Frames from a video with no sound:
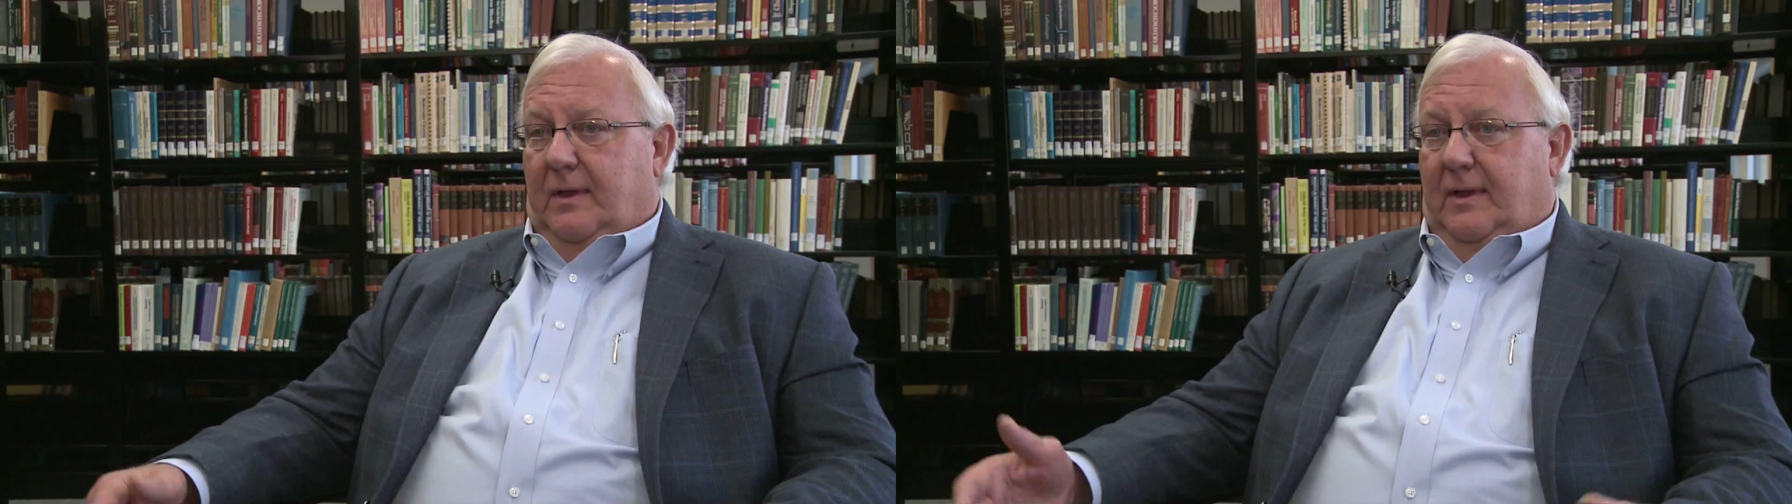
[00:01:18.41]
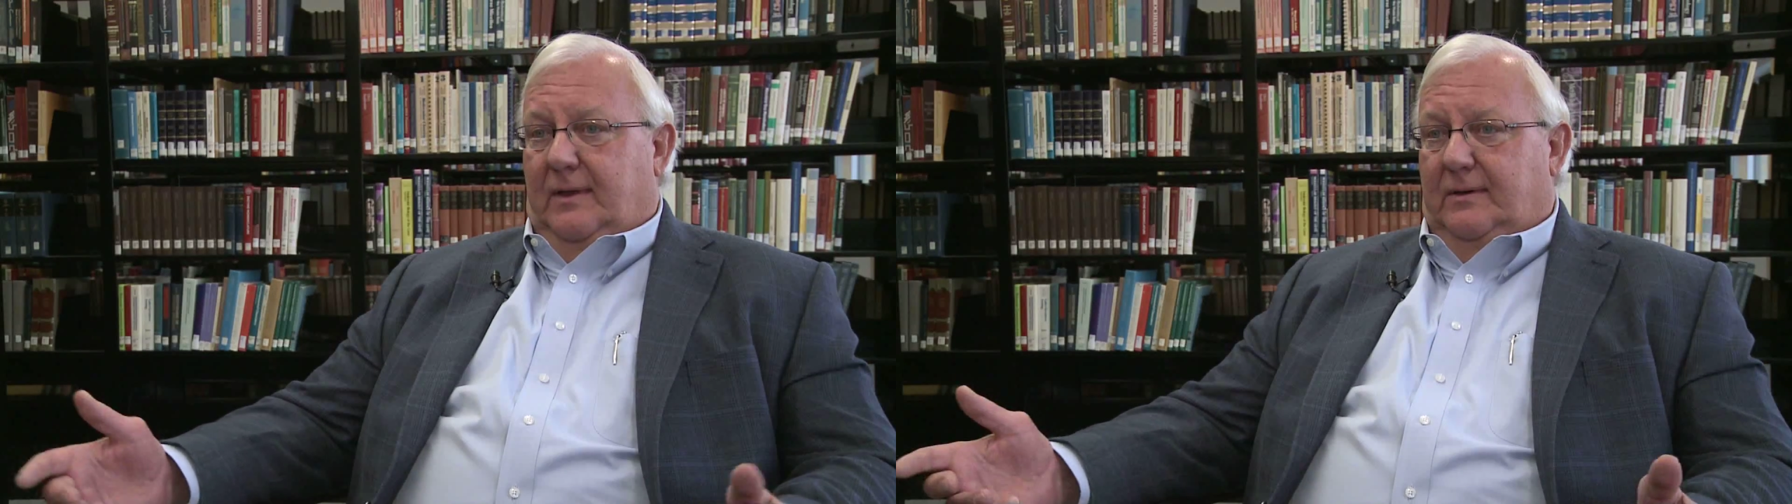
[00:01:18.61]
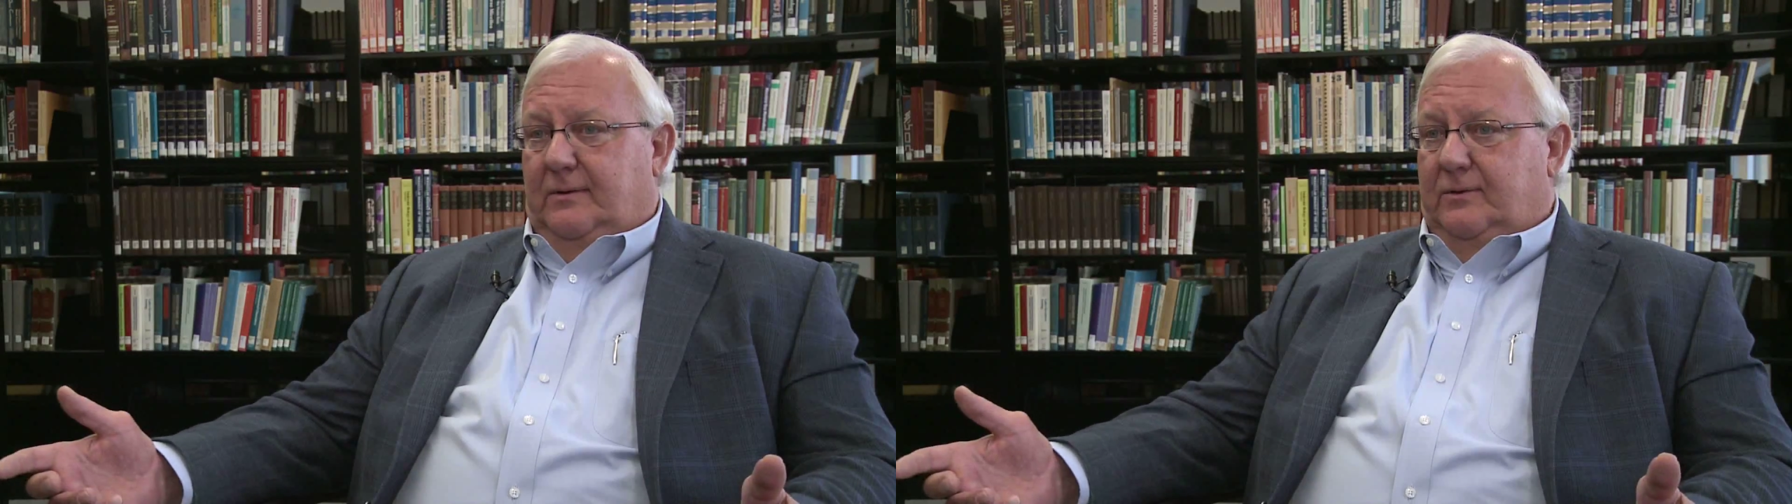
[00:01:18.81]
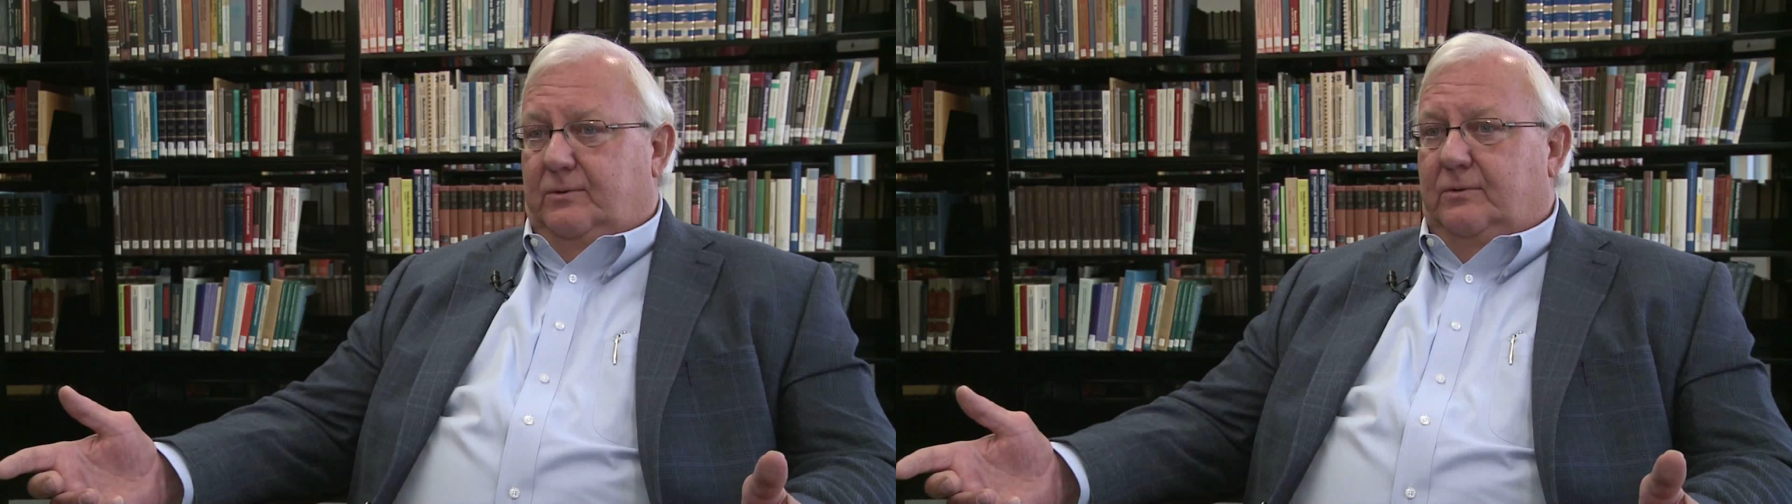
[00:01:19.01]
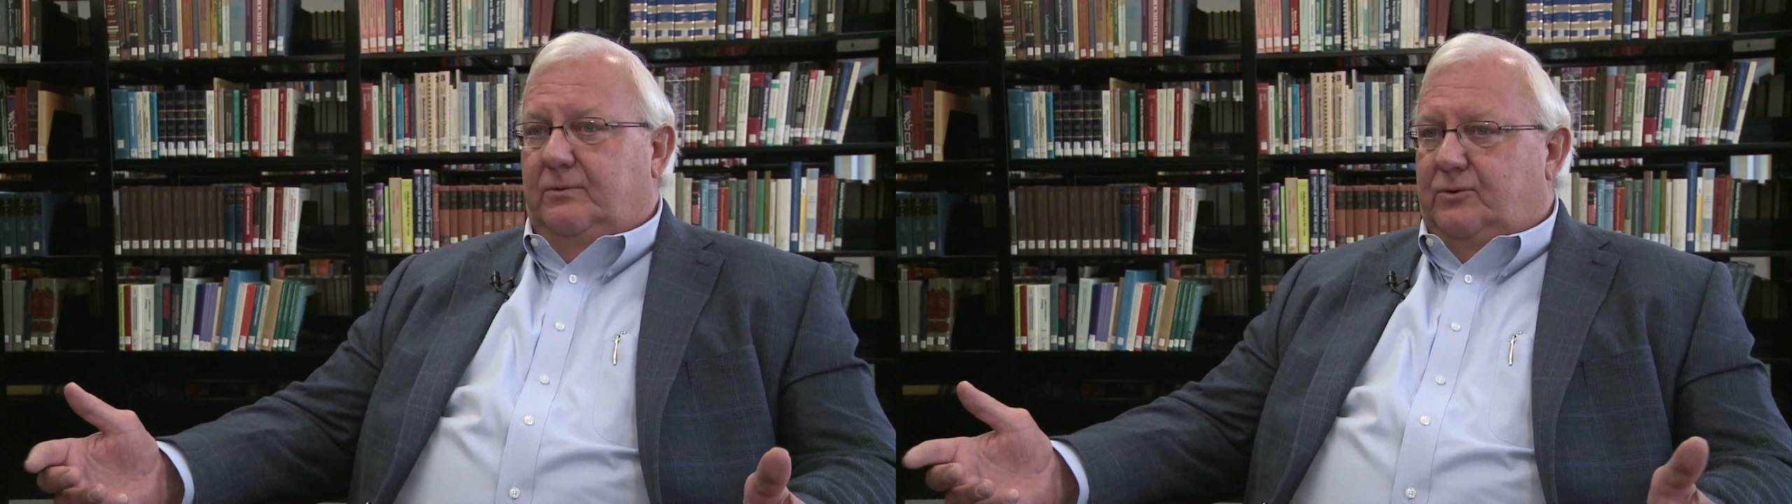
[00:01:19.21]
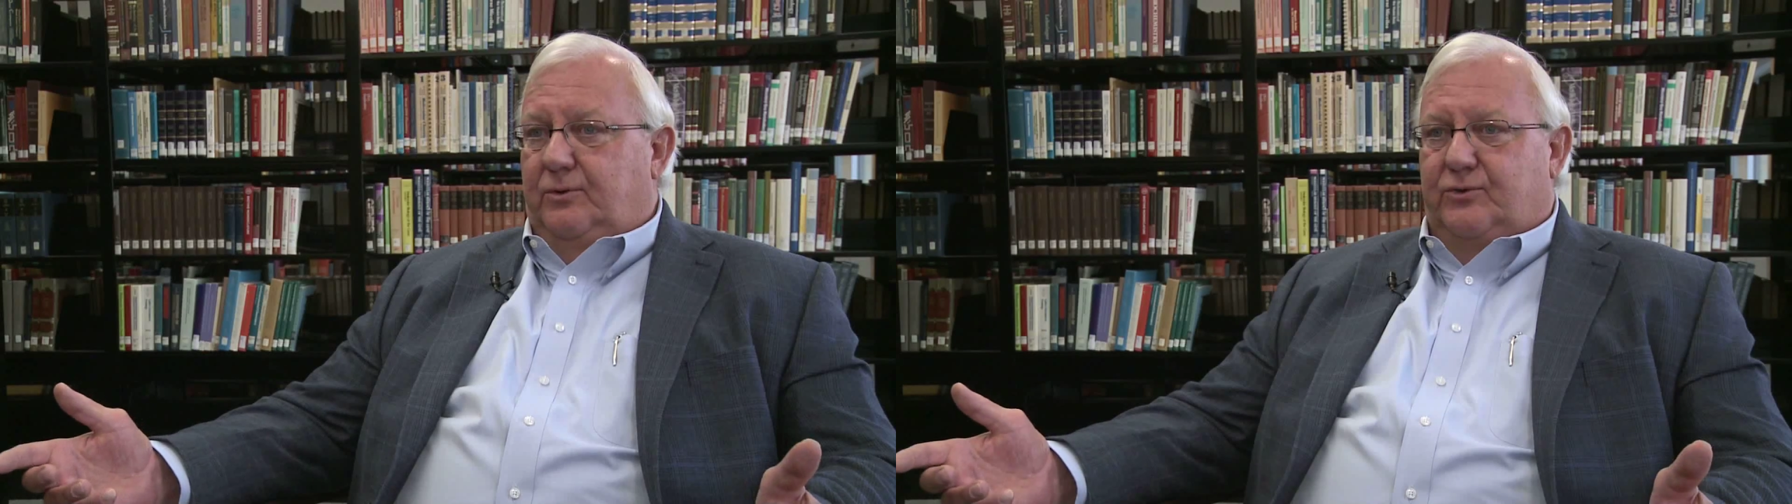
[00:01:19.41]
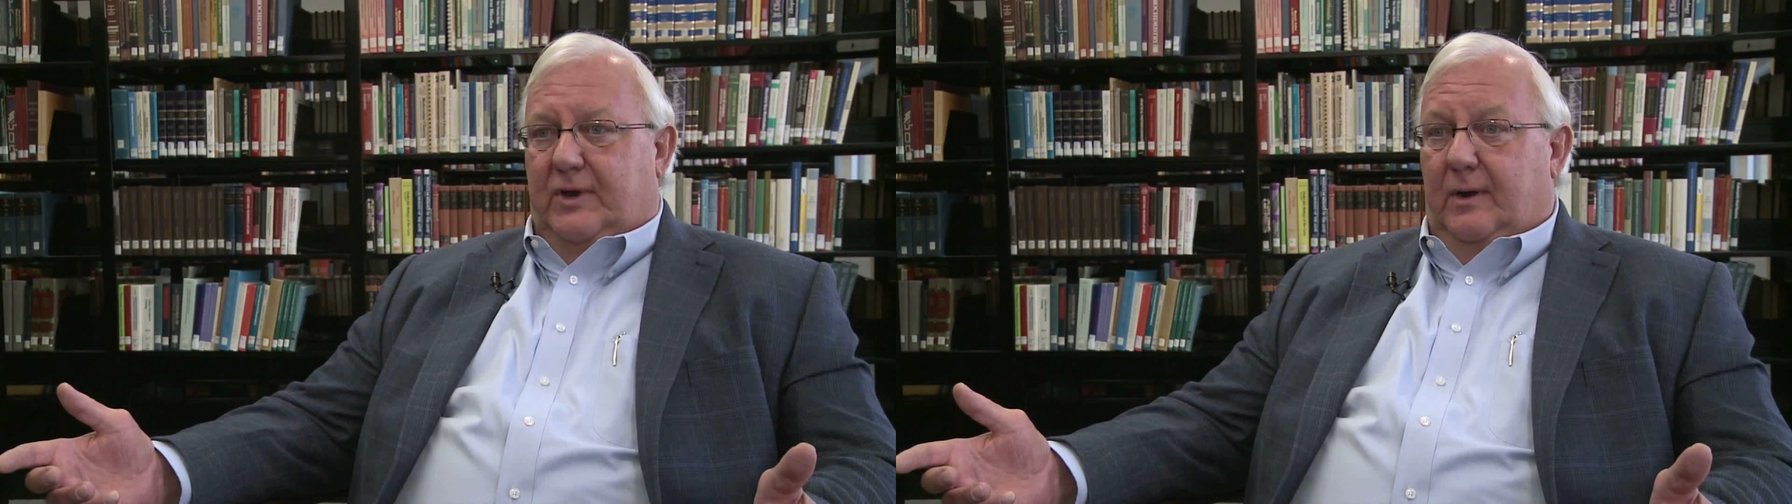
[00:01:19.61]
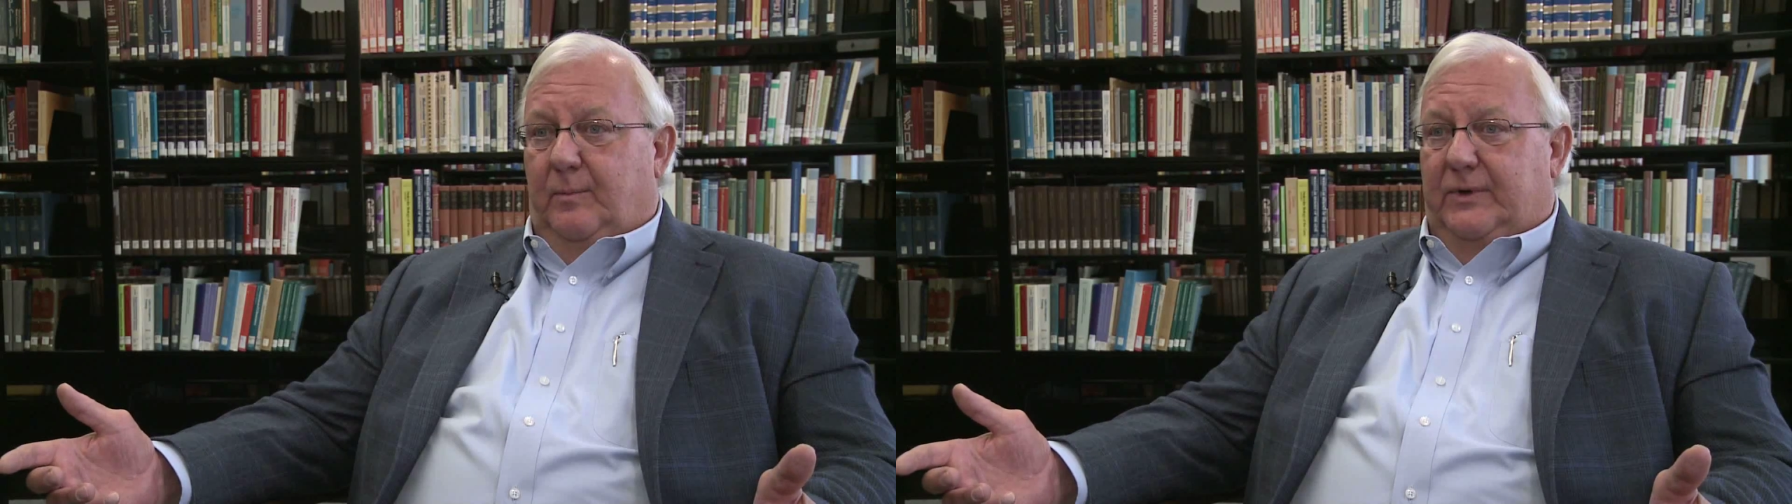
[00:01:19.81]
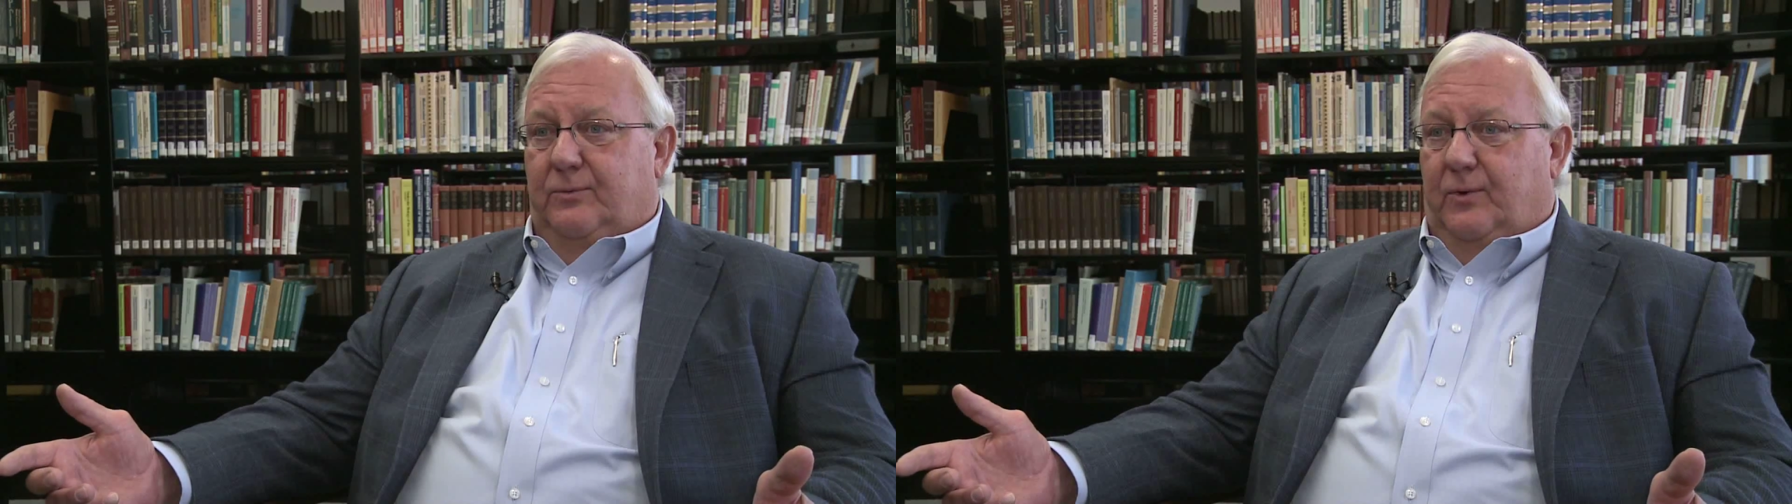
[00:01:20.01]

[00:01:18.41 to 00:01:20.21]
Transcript: And two gentlemen